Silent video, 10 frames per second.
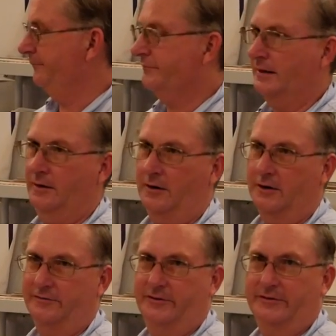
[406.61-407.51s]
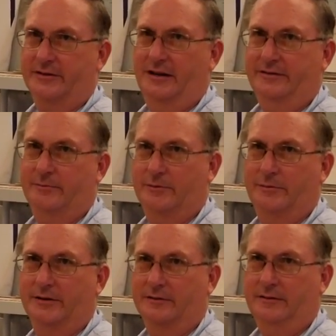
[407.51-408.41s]
Right. Our first customer
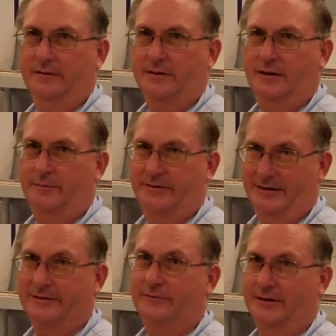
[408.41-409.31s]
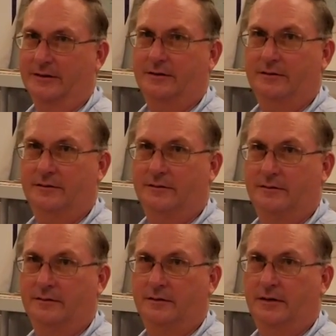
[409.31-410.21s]
build comes next week. Okay.